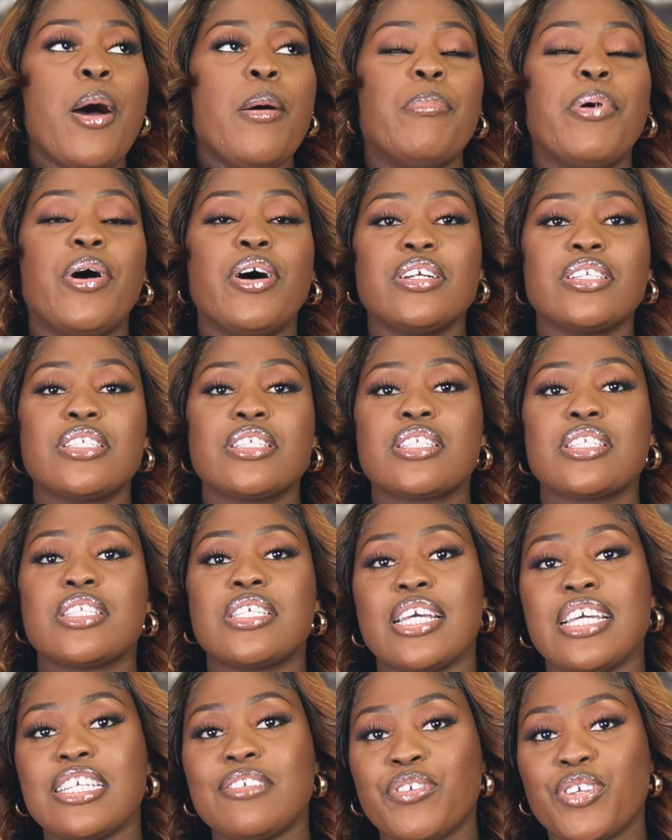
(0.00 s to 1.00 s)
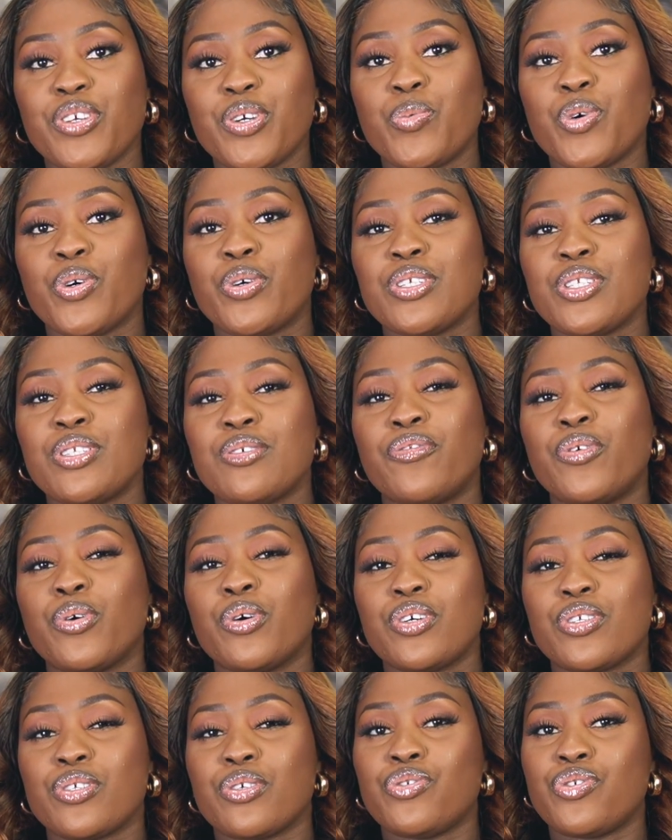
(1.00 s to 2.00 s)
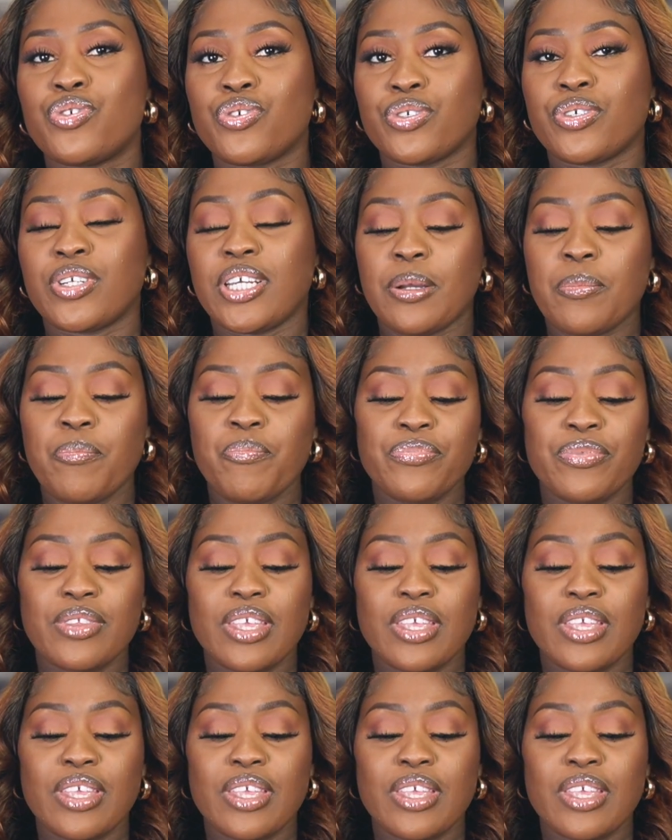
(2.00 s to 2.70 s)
But today's video, we're going to focus on jewelry.